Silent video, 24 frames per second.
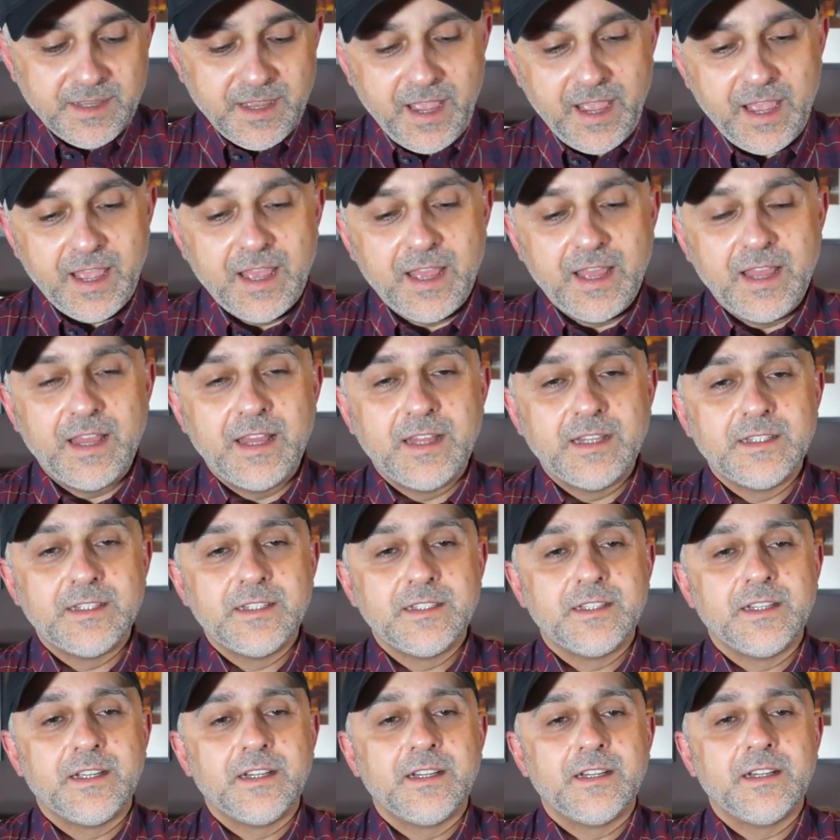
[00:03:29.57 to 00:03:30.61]

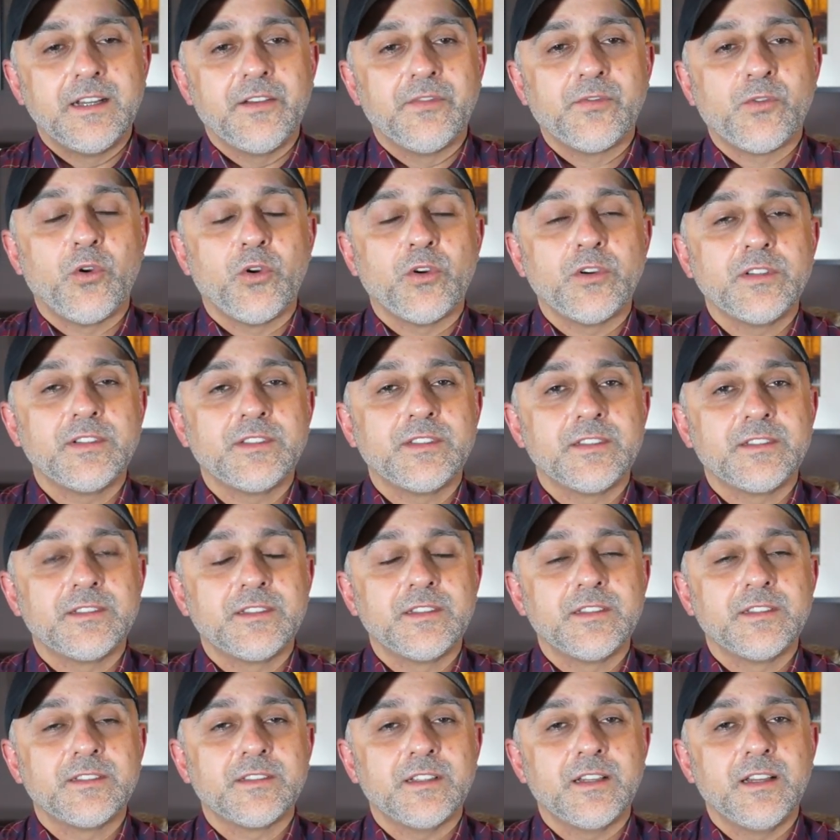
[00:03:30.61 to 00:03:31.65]
And uh, of course, this
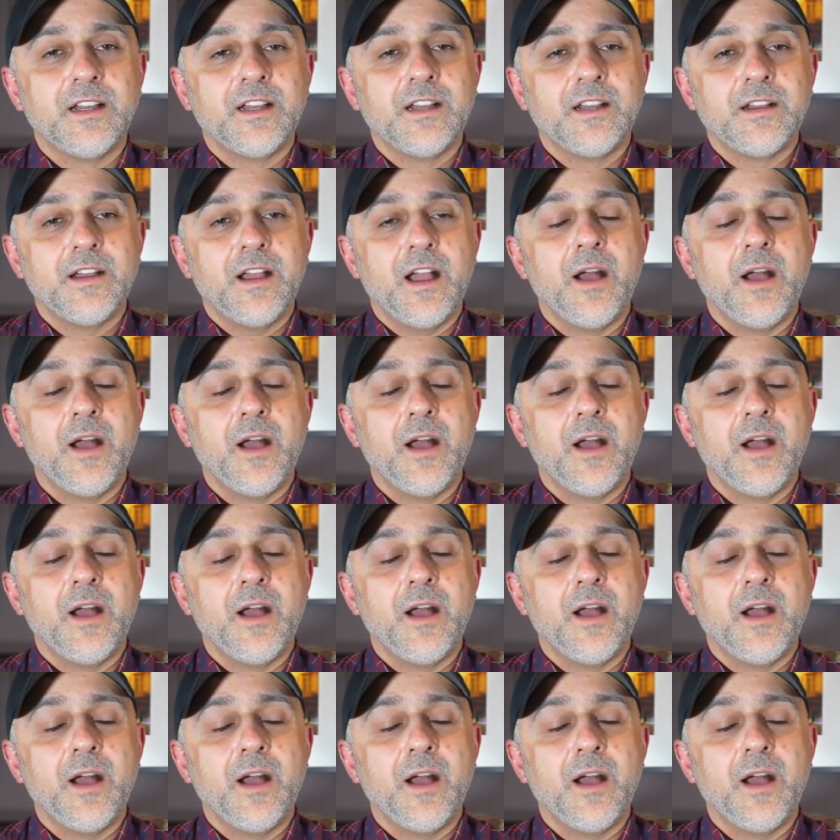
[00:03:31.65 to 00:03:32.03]
is a,